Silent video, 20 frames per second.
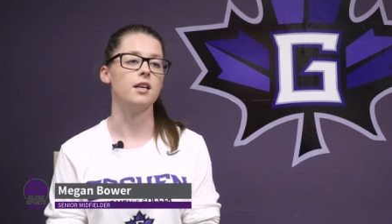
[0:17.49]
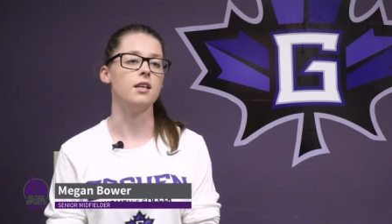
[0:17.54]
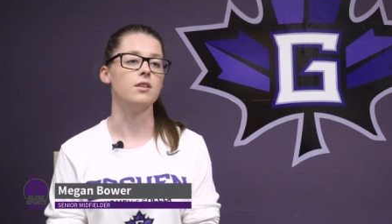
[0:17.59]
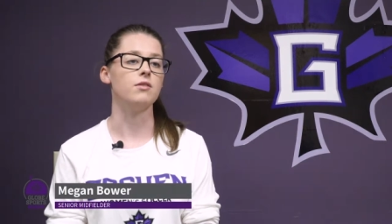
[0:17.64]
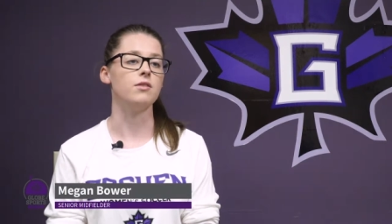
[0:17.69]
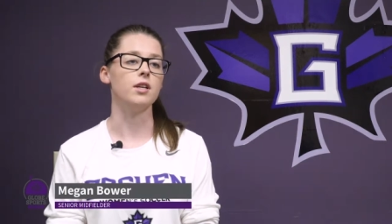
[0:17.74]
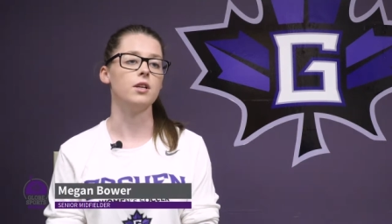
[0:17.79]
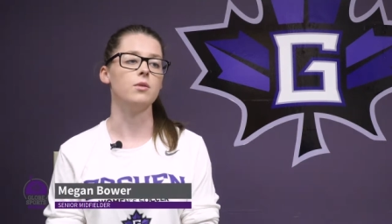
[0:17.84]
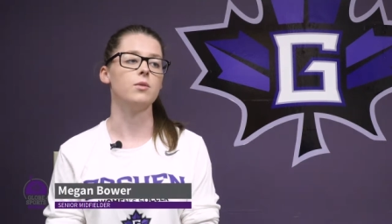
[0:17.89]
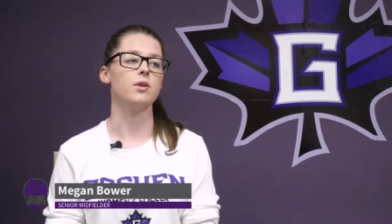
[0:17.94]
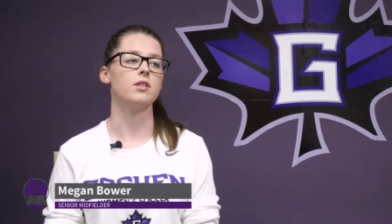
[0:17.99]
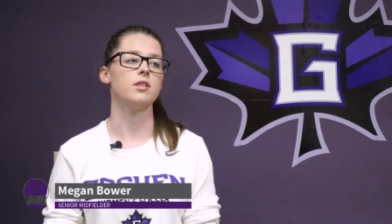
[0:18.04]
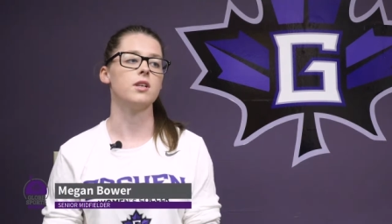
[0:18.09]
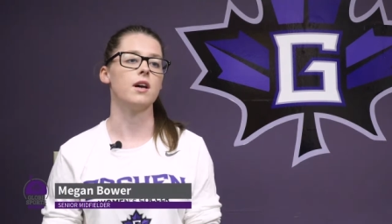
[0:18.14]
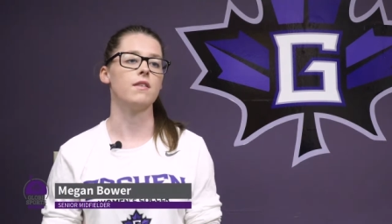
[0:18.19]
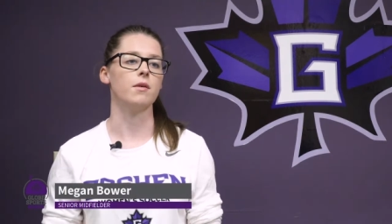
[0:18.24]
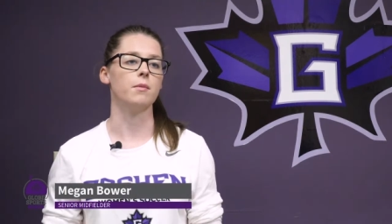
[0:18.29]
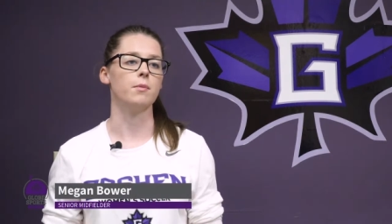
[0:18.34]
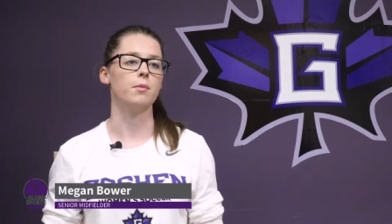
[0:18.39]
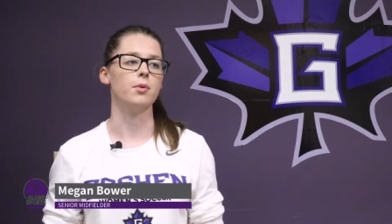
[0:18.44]
He really wants to
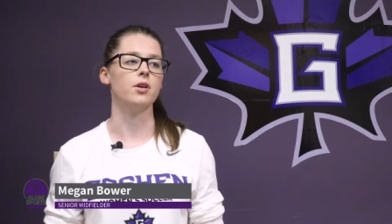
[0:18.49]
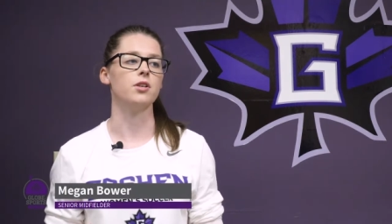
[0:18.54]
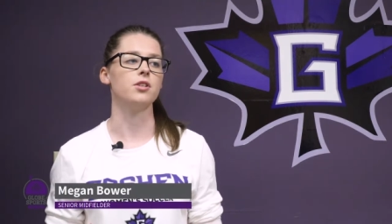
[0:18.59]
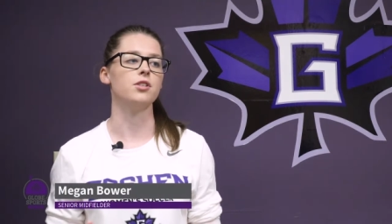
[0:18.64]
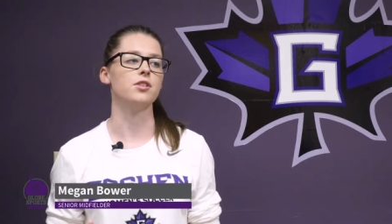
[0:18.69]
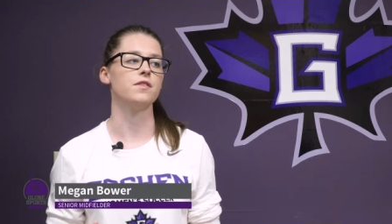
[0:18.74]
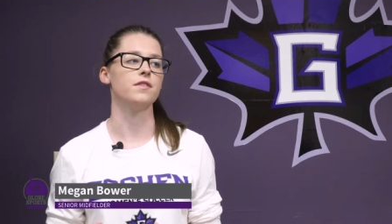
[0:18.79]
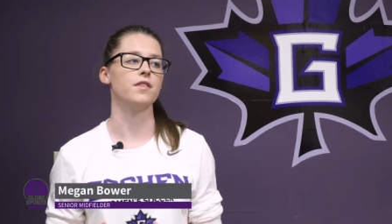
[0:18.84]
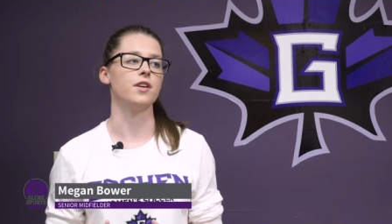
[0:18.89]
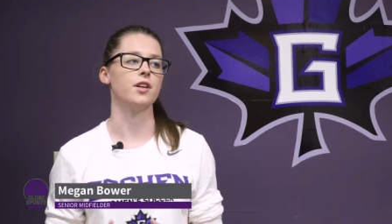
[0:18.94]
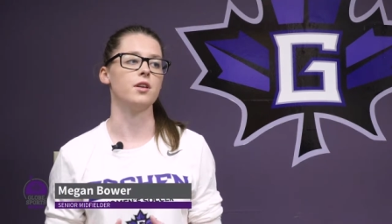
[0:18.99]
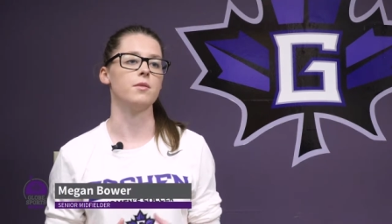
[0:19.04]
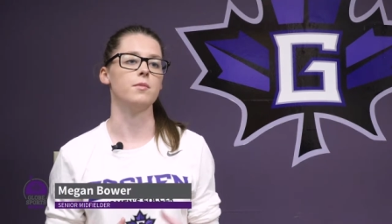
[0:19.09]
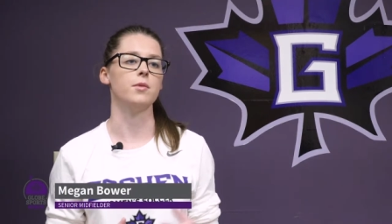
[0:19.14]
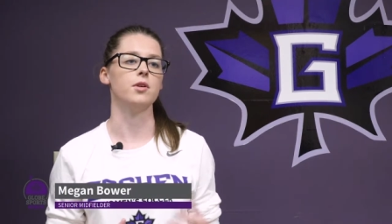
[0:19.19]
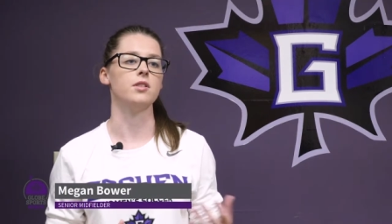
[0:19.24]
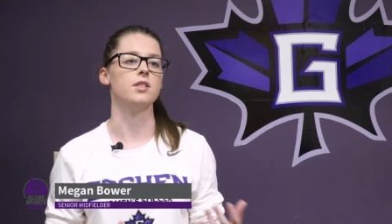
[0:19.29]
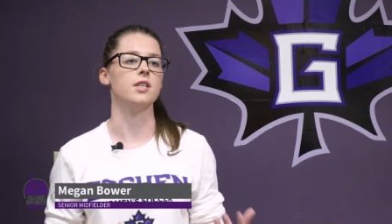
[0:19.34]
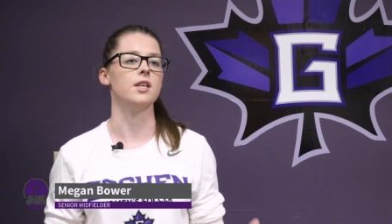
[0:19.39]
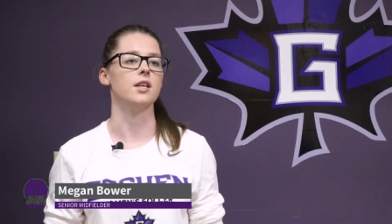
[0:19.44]
have a push for
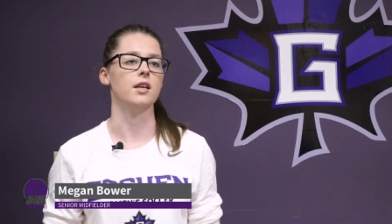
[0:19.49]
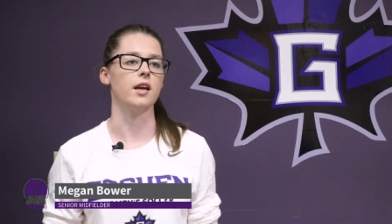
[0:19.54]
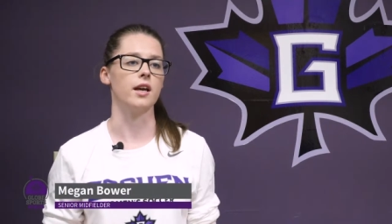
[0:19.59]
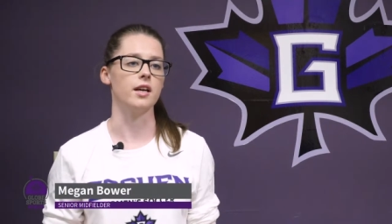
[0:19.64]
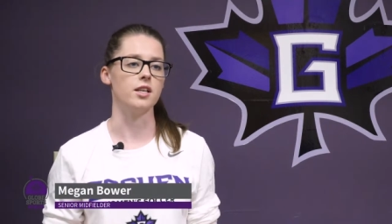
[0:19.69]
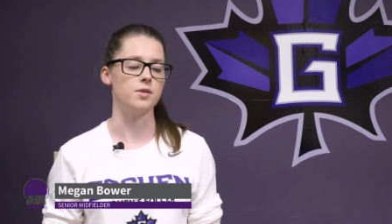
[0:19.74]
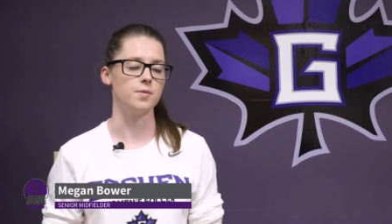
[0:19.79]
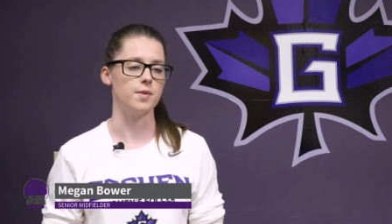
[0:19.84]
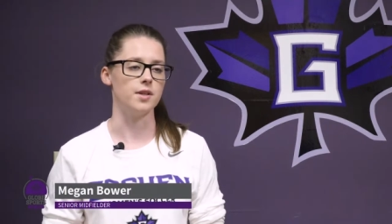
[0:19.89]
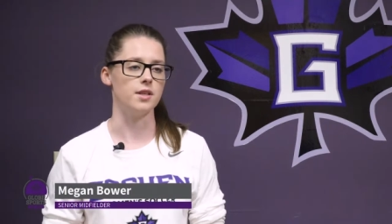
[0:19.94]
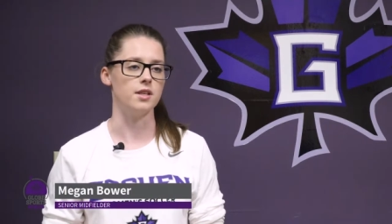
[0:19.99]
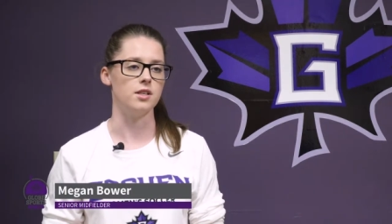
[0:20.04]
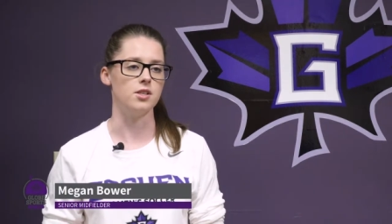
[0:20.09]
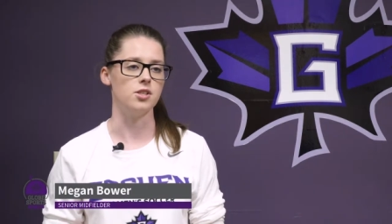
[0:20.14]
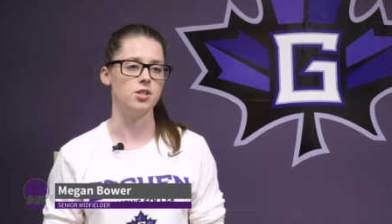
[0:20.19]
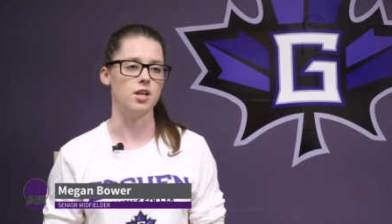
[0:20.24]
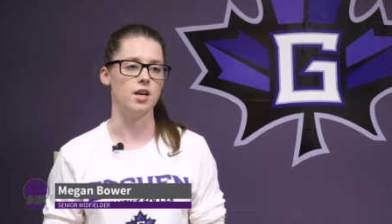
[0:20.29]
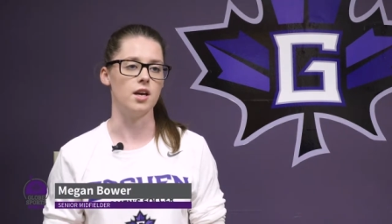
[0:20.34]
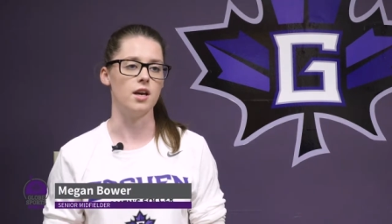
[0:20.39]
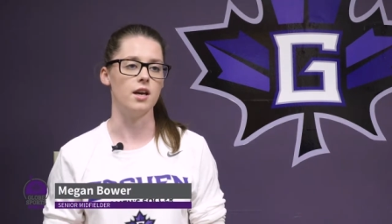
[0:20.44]
community engagement
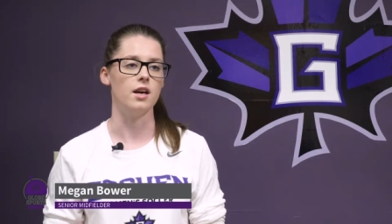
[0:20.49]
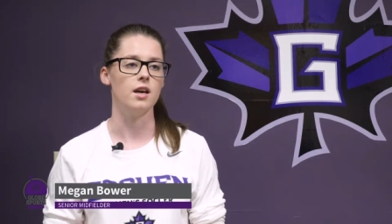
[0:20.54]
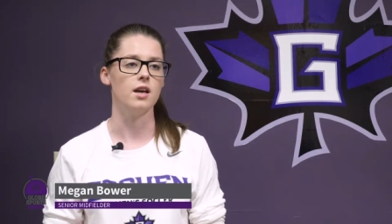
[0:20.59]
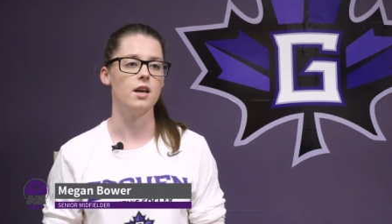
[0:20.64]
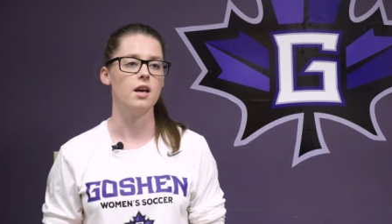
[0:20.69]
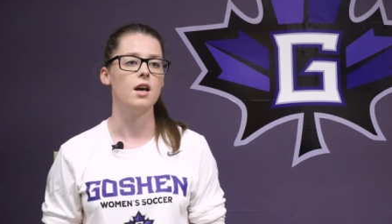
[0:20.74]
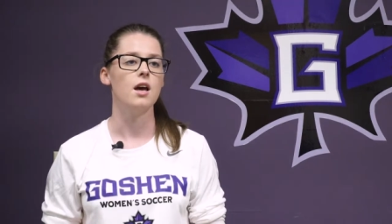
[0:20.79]
this year.